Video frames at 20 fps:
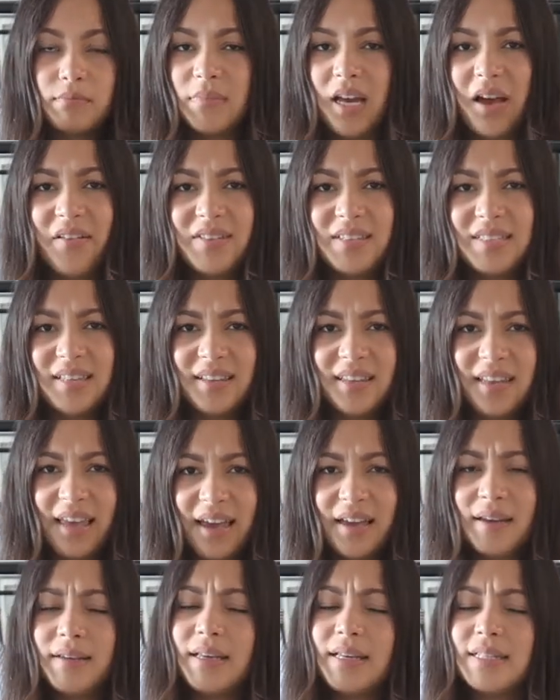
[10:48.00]
haven't said
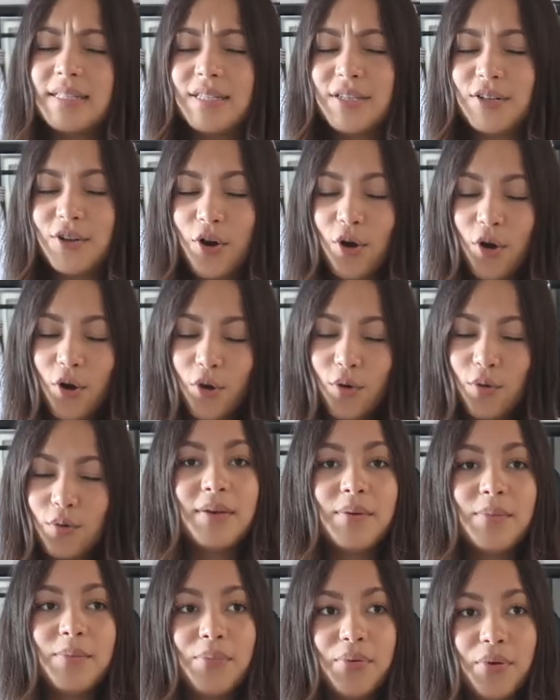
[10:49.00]
yet, it's an old
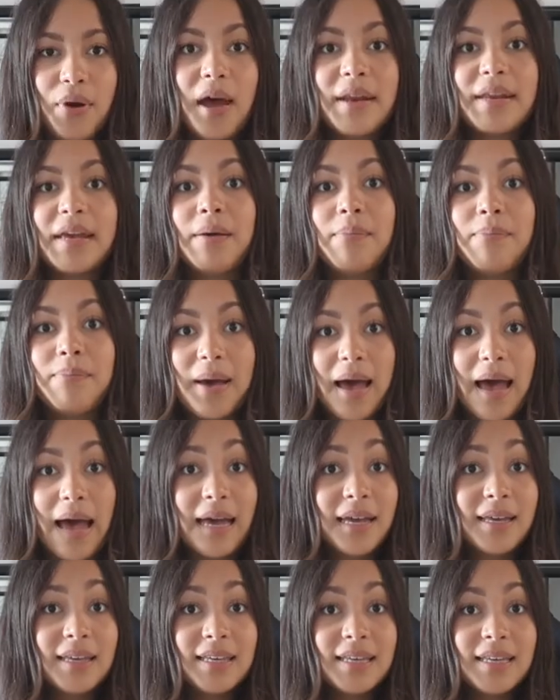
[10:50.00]
Prada
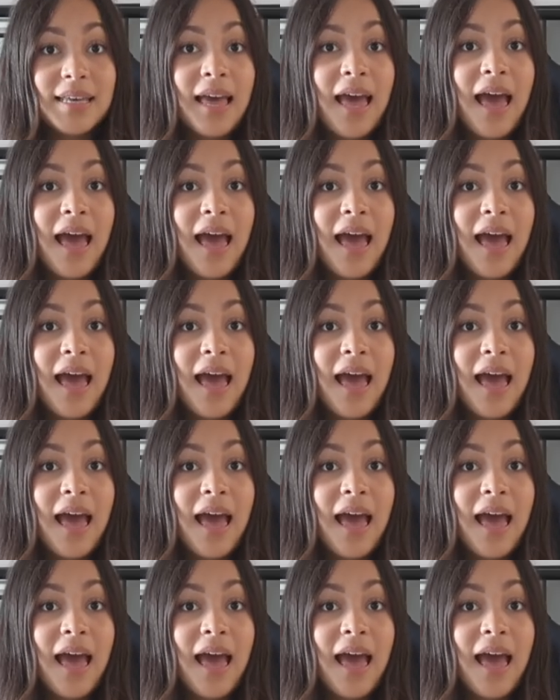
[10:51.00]
bag,